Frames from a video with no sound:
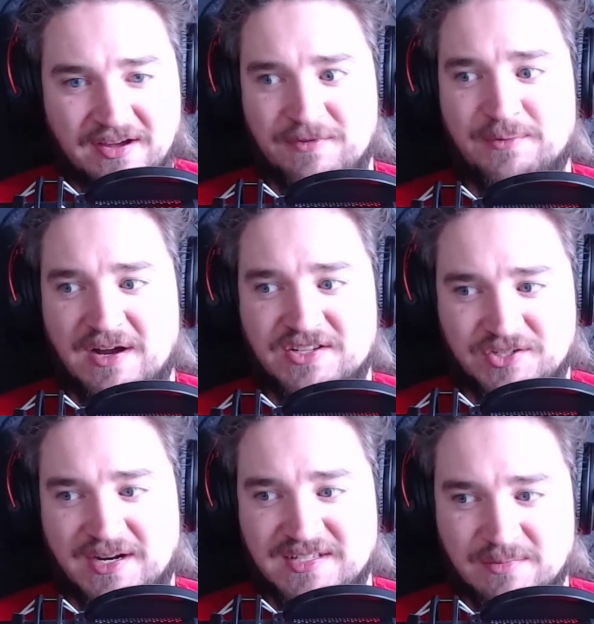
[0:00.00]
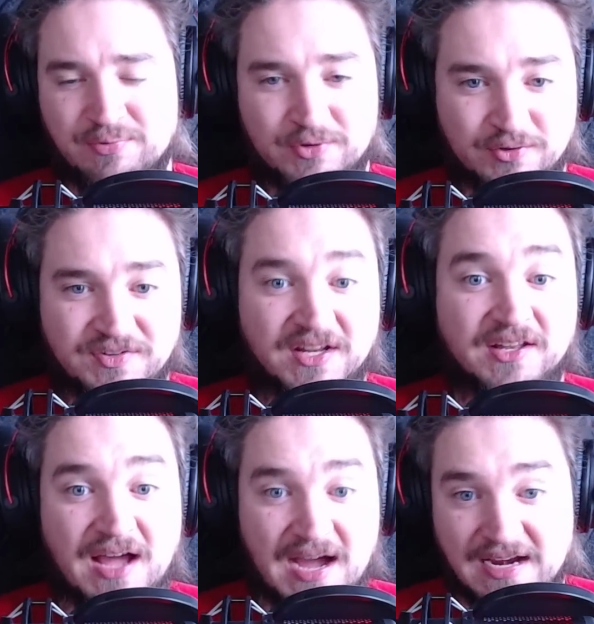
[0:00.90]
of the roster has improved a
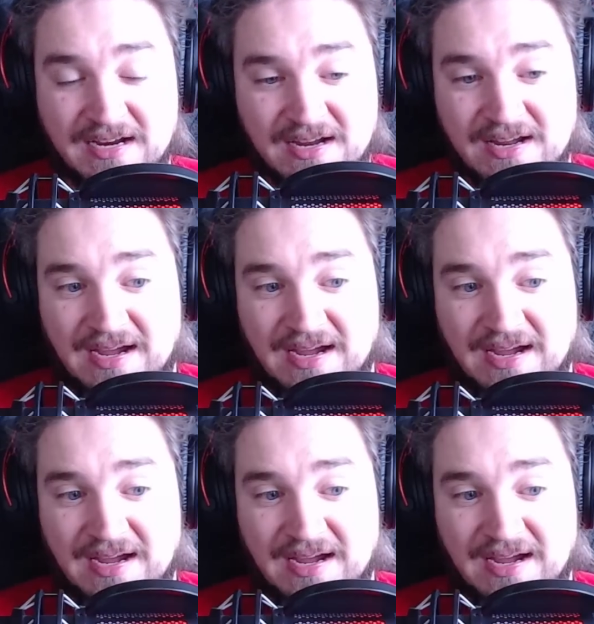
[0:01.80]
lot.